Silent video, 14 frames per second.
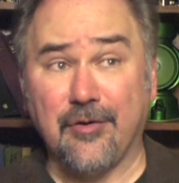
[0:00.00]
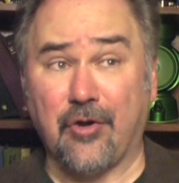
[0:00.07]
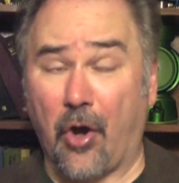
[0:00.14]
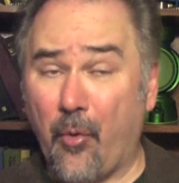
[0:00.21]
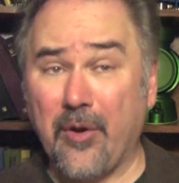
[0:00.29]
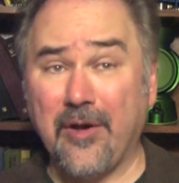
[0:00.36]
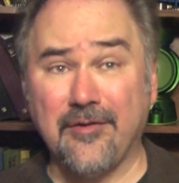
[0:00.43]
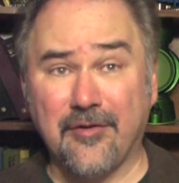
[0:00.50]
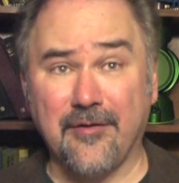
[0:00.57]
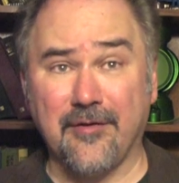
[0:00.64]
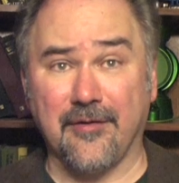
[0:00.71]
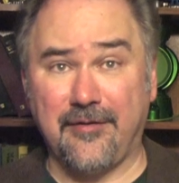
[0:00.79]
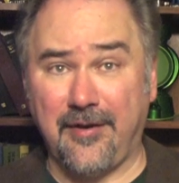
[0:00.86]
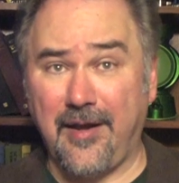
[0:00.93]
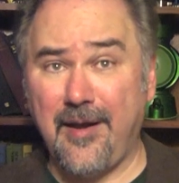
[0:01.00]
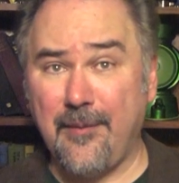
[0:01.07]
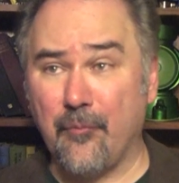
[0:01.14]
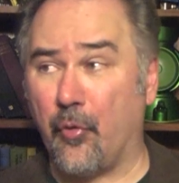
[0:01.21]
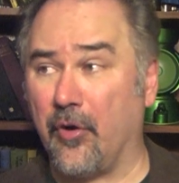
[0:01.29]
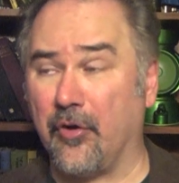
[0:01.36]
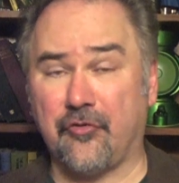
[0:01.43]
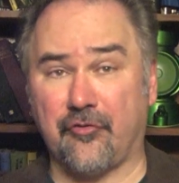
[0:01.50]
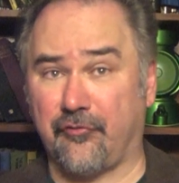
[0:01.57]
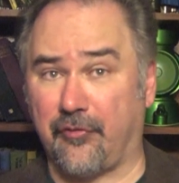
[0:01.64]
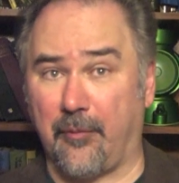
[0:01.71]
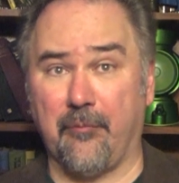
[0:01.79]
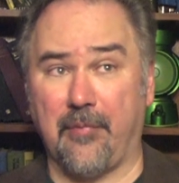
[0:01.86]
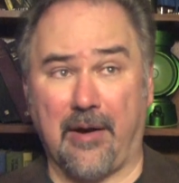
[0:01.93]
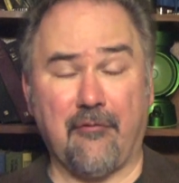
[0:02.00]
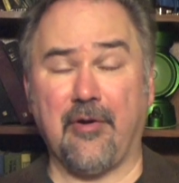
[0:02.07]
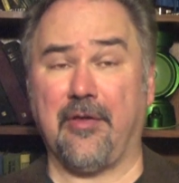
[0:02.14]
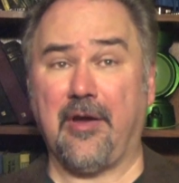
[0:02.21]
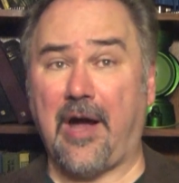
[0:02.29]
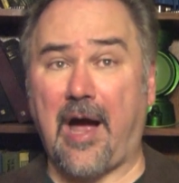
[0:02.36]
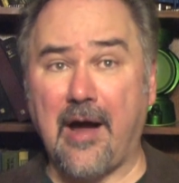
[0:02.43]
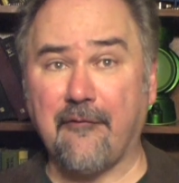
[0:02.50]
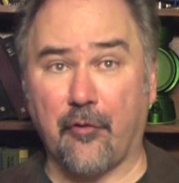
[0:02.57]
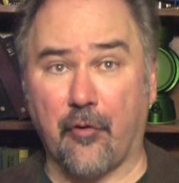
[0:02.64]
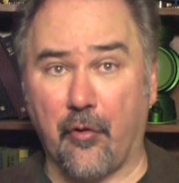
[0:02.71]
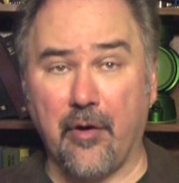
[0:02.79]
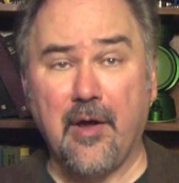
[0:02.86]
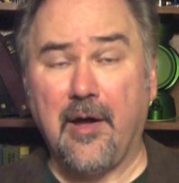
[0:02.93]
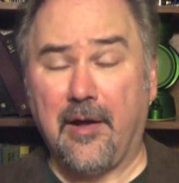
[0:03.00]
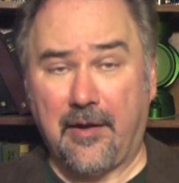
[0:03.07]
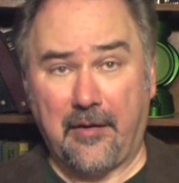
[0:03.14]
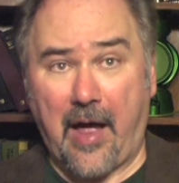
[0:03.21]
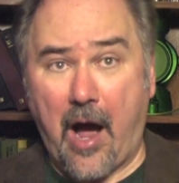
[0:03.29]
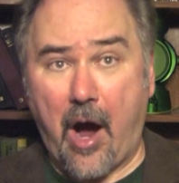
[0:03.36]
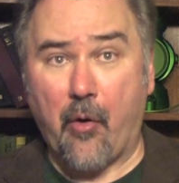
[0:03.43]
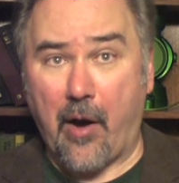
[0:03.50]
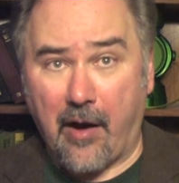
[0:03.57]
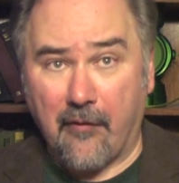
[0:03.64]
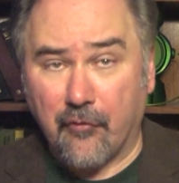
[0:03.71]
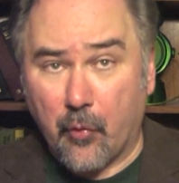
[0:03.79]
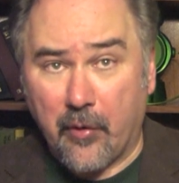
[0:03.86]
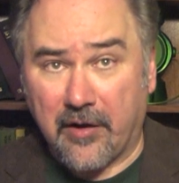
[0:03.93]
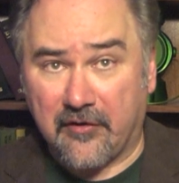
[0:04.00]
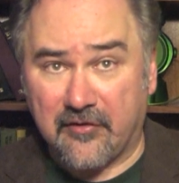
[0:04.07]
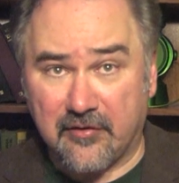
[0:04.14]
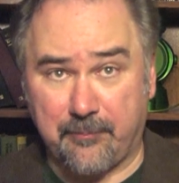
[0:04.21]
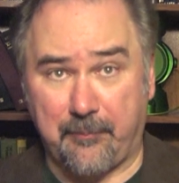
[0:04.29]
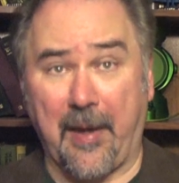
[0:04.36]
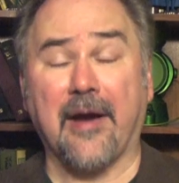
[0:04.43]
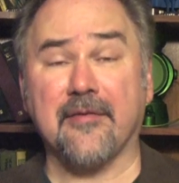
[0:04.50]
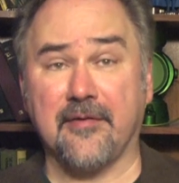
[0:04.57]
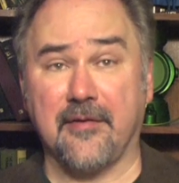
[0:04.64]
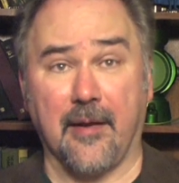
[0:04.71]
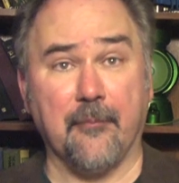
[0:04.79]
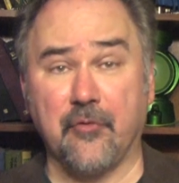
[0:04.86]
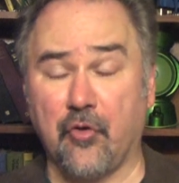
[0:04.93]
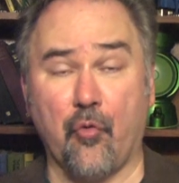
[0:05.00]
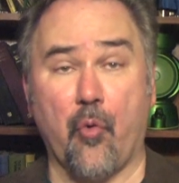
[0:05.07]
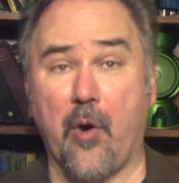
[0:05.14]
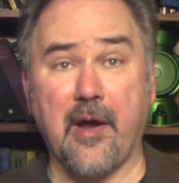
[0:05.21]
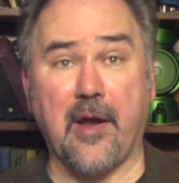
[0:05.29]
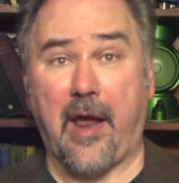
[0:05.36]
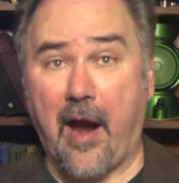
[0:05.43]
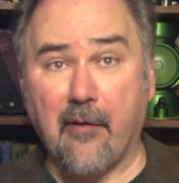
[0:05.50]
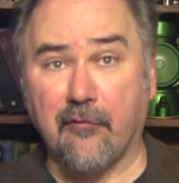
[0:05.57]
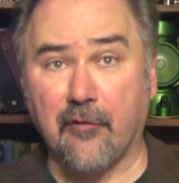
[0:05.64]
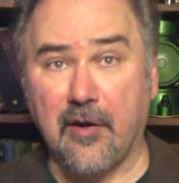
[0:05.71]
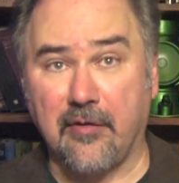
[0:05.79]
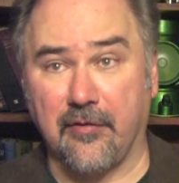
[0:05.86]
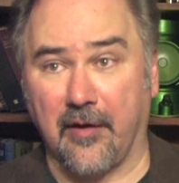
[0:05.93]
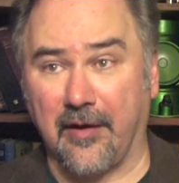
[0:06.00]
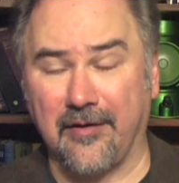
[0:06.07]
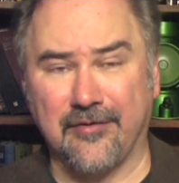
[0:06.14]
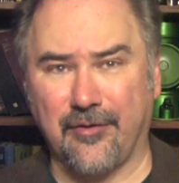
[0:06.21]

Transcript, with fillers: going to the team, which from everything I've heard, now everyone expects them to win everything.